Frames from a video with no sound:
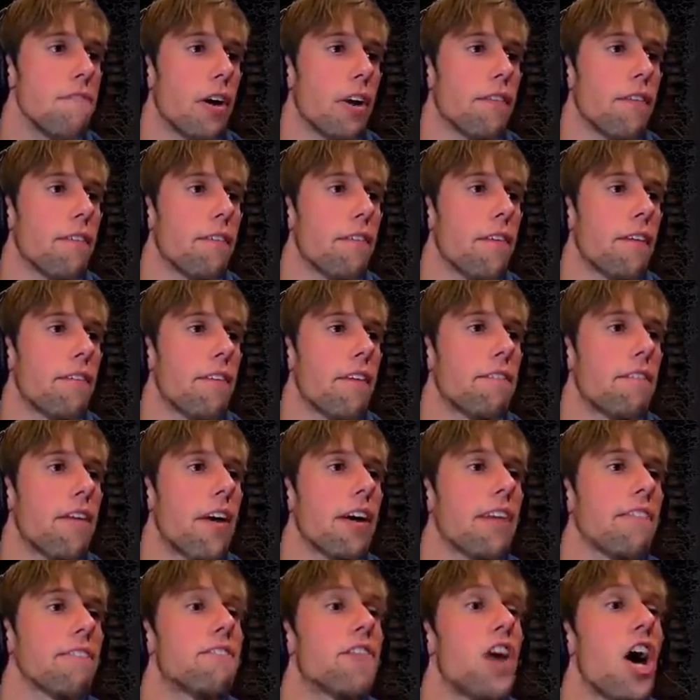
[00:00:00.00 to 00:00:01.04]
Fuck, fuck, fuck, fuck,
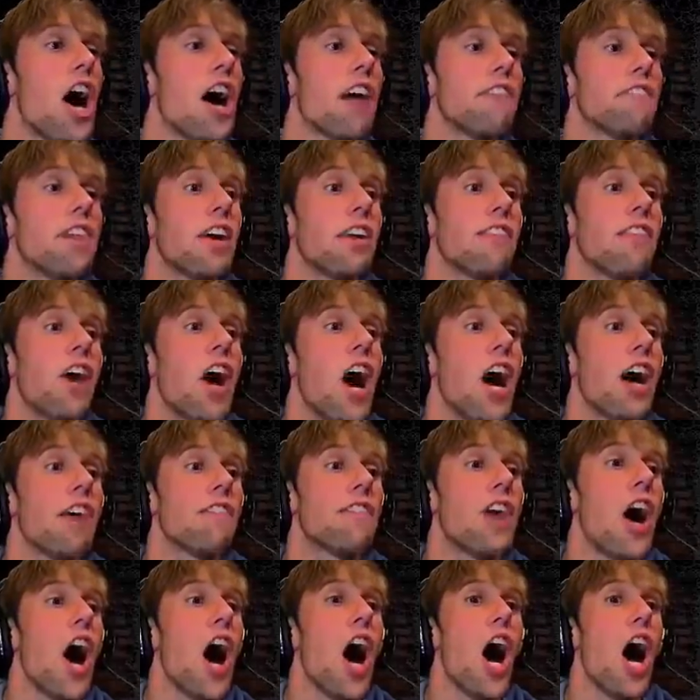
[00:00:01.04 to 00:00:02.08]
fuck, fuck, fuck, fuck,
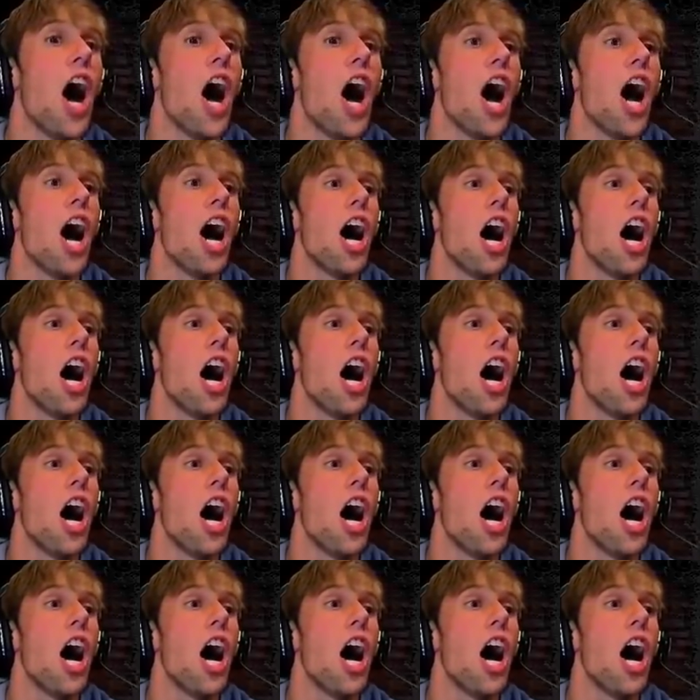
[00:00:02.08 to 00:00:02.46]
fuck.